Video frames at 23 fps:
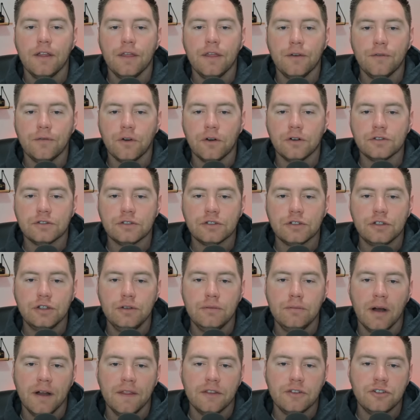the first
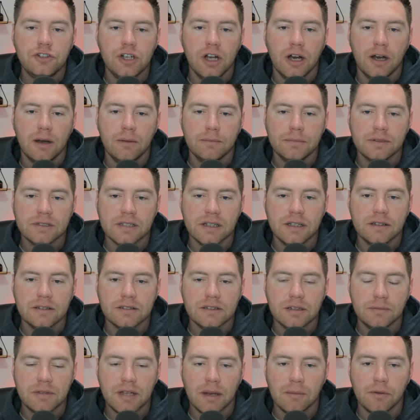two-month jump since
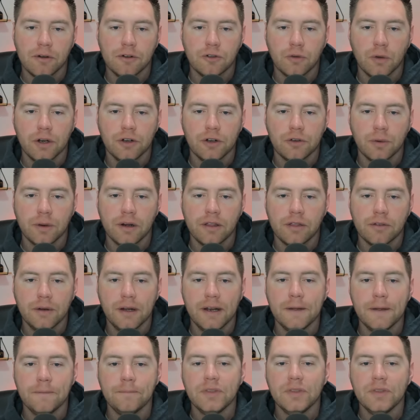September 2023.